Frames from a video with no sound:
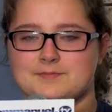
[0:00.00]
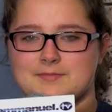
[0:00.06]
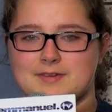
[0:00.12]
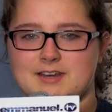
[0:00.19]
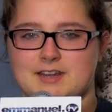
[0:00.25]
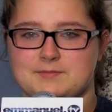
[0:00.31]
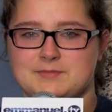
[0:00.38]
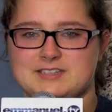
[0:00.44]

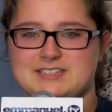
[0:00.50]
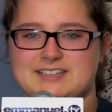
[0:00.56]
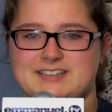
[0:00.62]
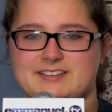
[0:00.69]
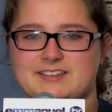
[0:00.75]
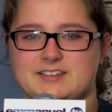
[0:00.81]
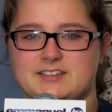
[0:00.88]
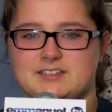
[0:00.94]
My name is
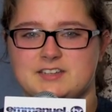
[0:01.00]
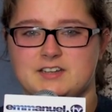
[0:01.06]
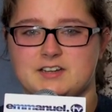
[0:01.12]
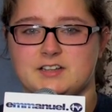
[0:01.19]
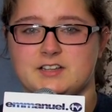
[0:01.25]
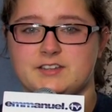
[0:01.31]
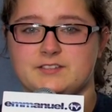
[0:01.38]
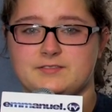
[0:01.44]
Elena
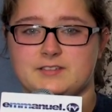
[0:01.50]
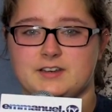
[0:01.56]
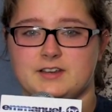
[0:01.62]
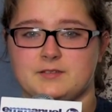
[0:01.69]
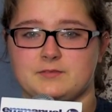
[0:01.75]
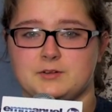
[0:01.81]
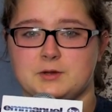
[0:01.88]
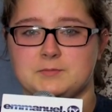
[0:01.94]
Tenecliffe, and
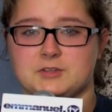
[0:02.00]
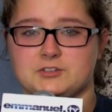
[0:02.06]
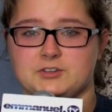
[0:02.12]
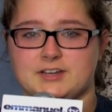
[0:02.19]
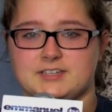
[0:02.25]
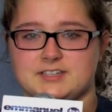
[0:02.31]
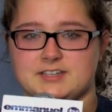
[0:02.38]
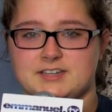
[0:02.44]
I'm from the
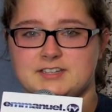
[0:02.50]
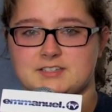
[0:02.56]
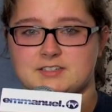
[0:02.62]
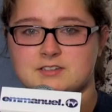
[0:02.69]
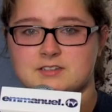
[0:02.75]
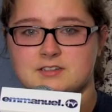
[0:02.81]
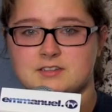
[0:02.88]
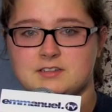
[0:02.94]
Tri Cities.